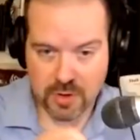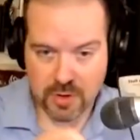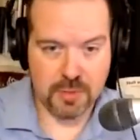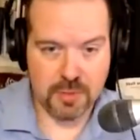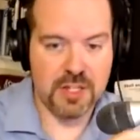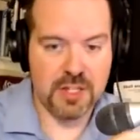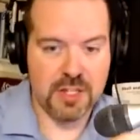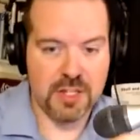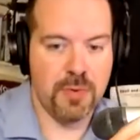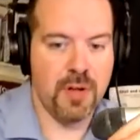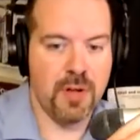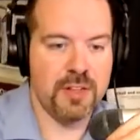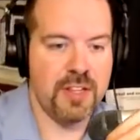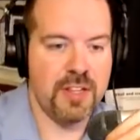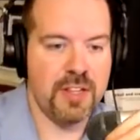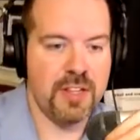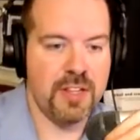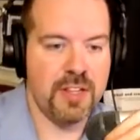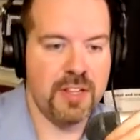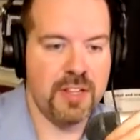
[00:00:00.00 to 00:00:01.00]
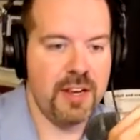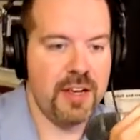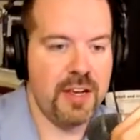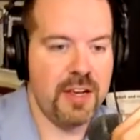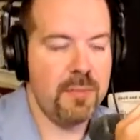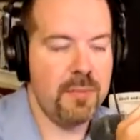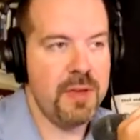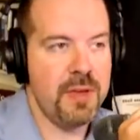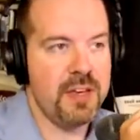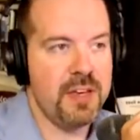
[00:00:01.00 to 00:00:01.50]
glad you brought that up,
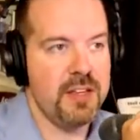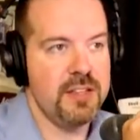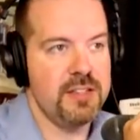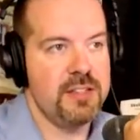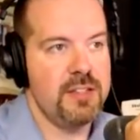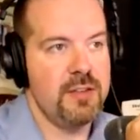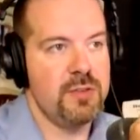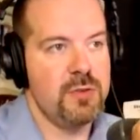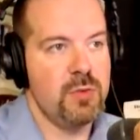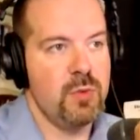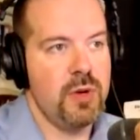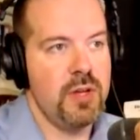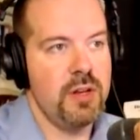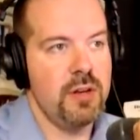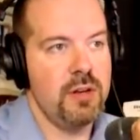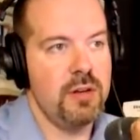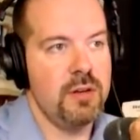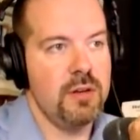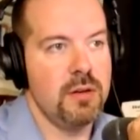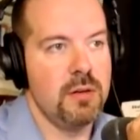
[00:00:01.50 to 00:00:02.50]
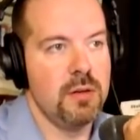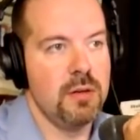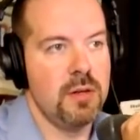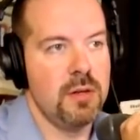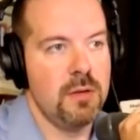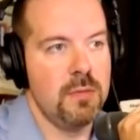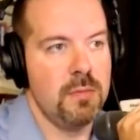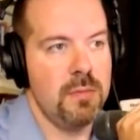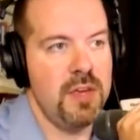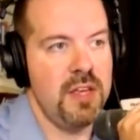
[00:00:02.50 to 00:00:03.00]
because there was one
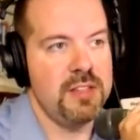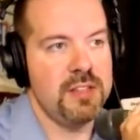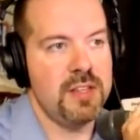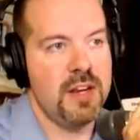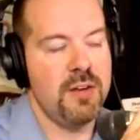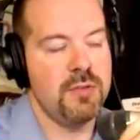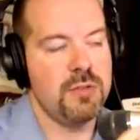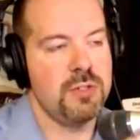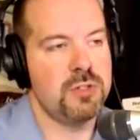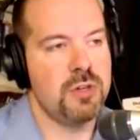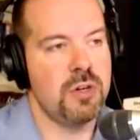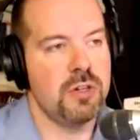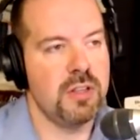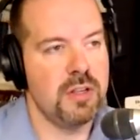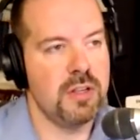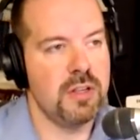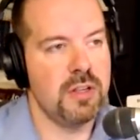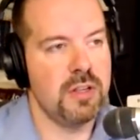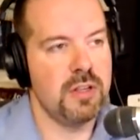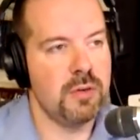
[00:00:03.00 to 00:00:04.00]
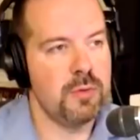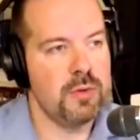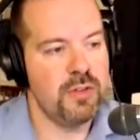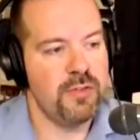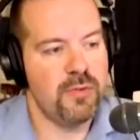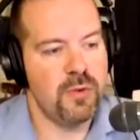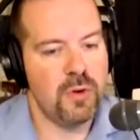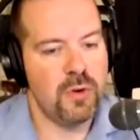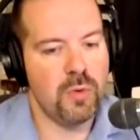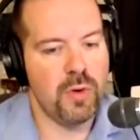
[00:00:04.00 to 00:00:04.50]
piece that I was struggling with for
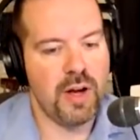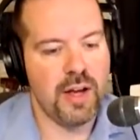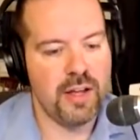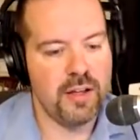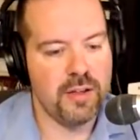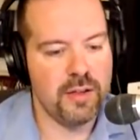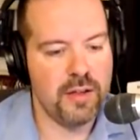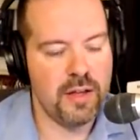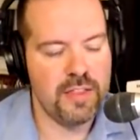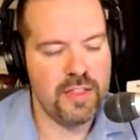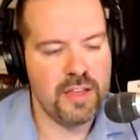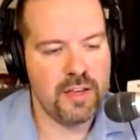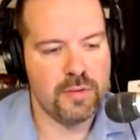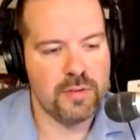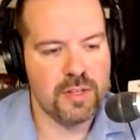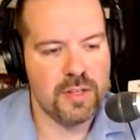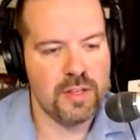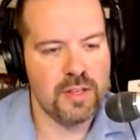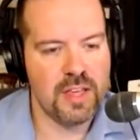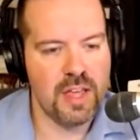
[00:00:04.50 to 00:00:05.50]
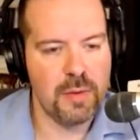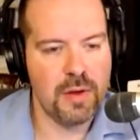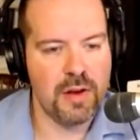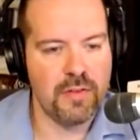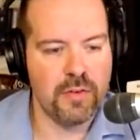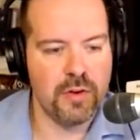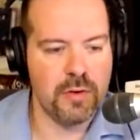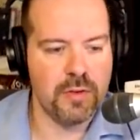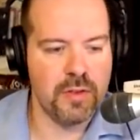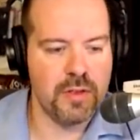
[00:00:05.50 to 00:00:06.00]
a while. I think it came out of
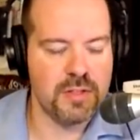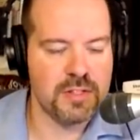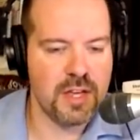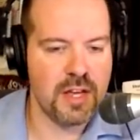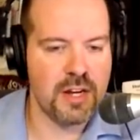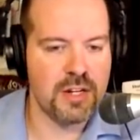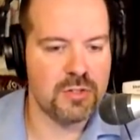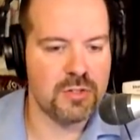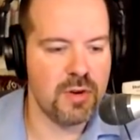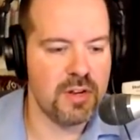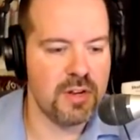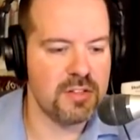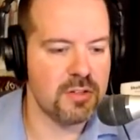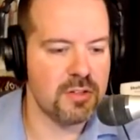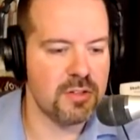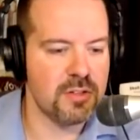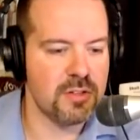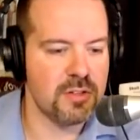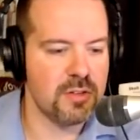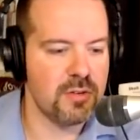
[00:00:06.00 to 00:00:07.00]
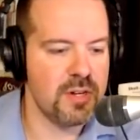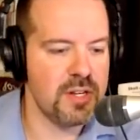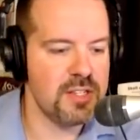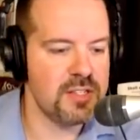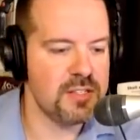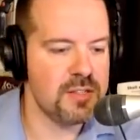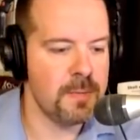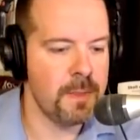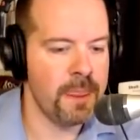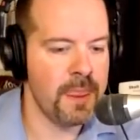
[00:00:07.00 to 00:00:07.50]
one of the Scottish Rite degrees,
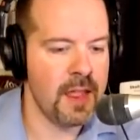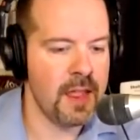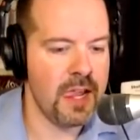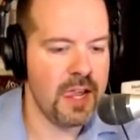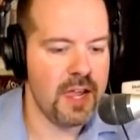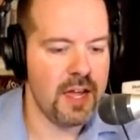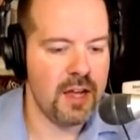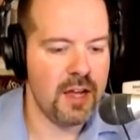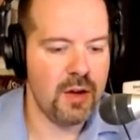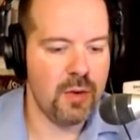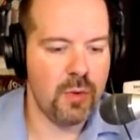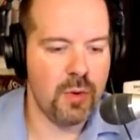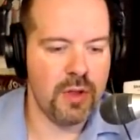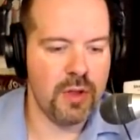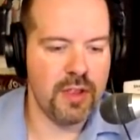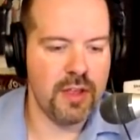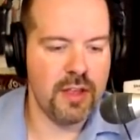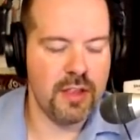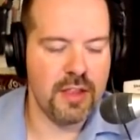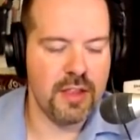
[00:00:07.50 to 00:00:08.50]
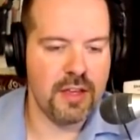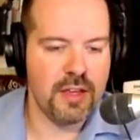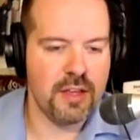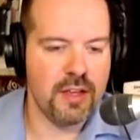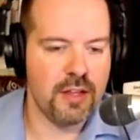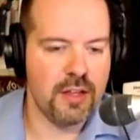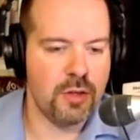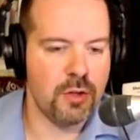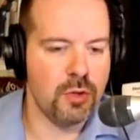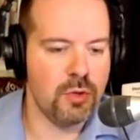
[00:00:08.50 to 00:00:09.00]
where they
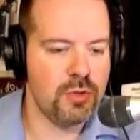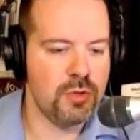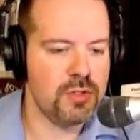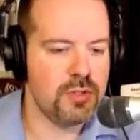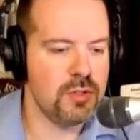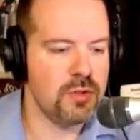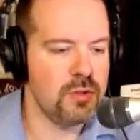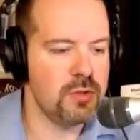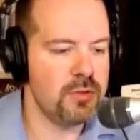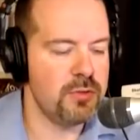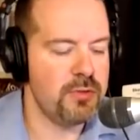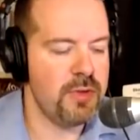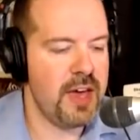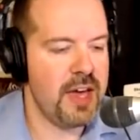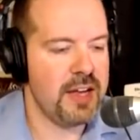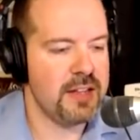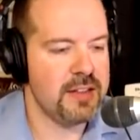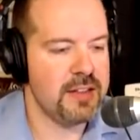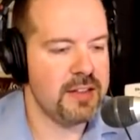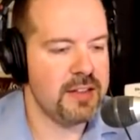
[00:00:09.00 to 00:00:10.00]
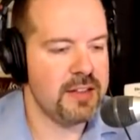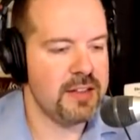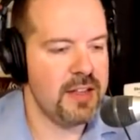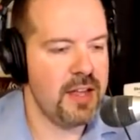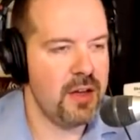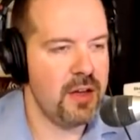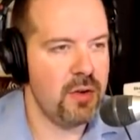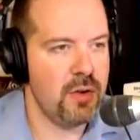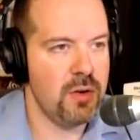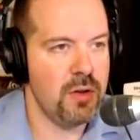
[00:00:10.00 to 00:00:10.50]
allude to the fact that
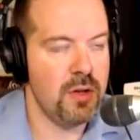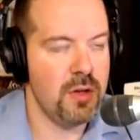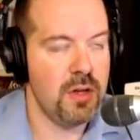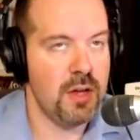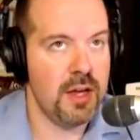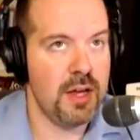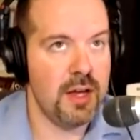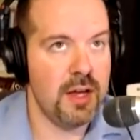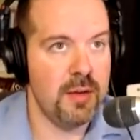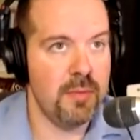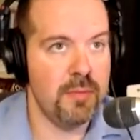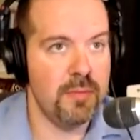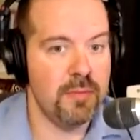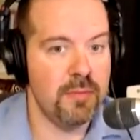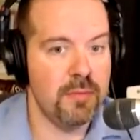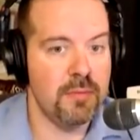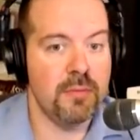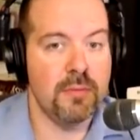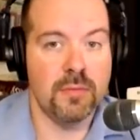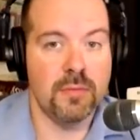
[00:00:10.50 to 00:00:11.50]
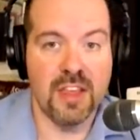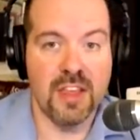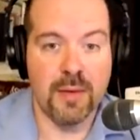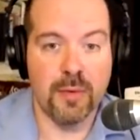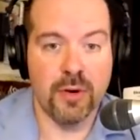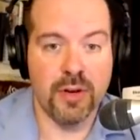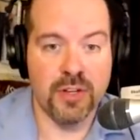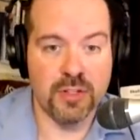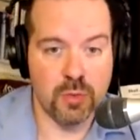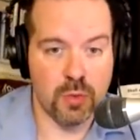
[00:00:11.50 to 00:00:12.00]

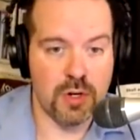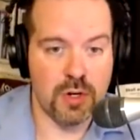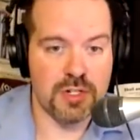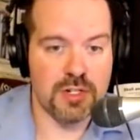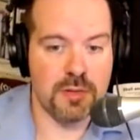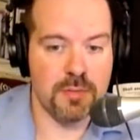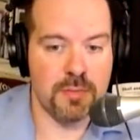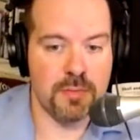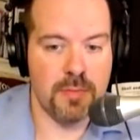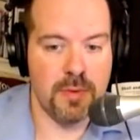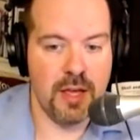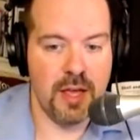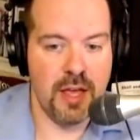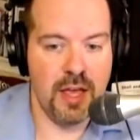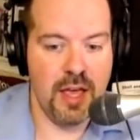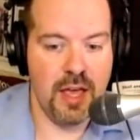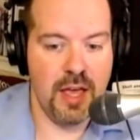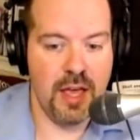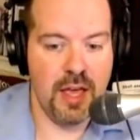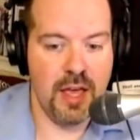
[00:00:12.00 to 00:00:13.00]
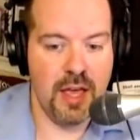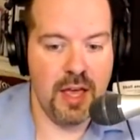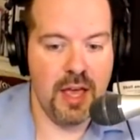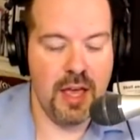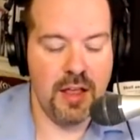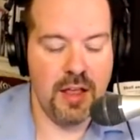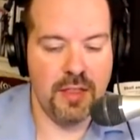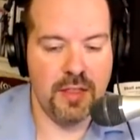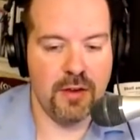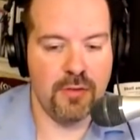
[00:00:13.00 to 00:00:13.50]
labor is worship, and
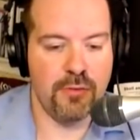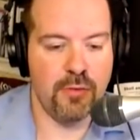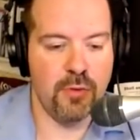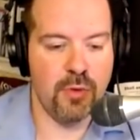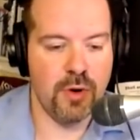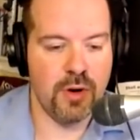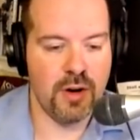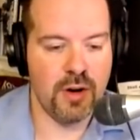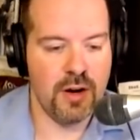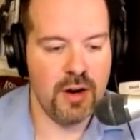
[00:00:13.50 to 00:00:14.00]
therefore,